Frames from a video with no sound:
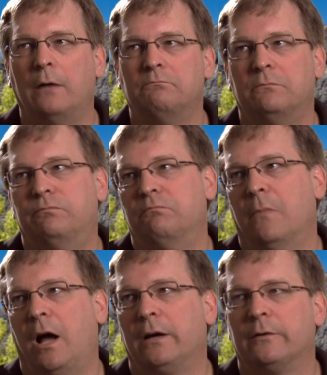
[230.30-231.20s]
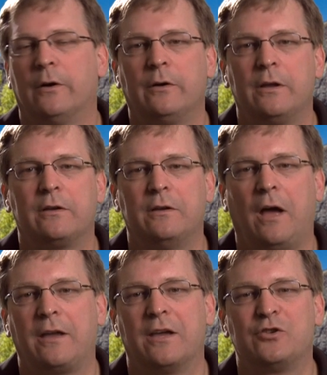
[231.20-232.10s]
I, I don't know. You,
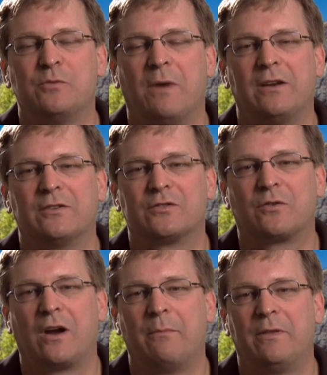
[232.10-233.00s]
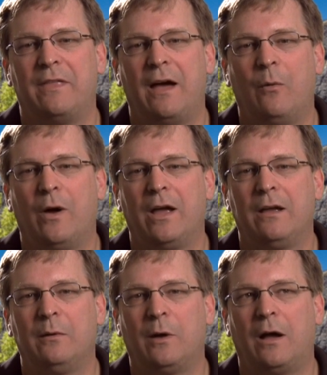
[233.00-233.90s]
yeah, I guess you might describe it that
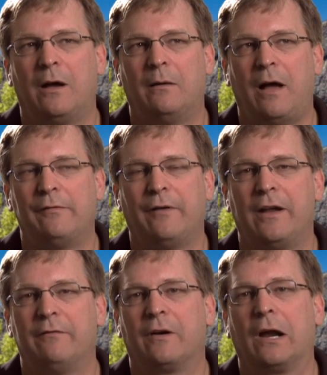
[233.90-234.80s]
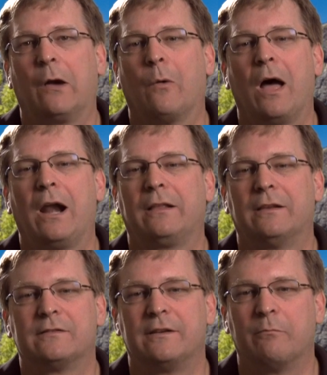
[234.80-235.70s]
way. Uh, I find it very ironic
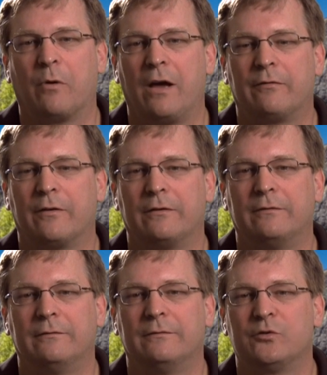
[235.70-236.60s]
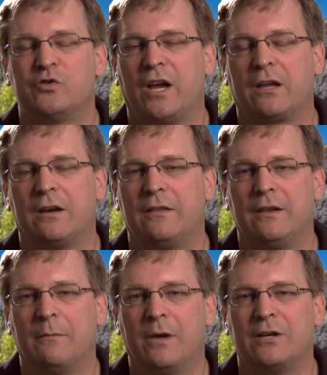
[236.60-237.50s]
that Steve Bradford seconded
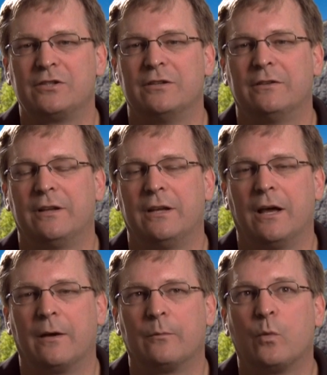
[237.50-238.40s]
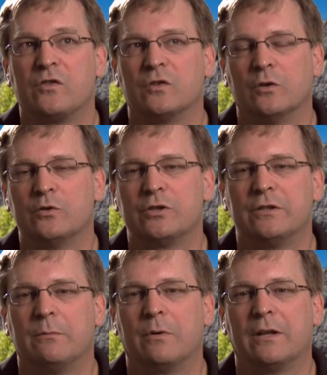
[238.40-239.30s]
the, emission, the uh,
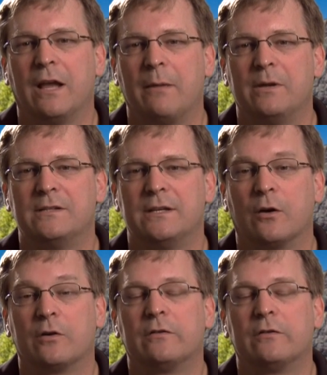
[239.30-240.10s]
resolution to bring the I B T,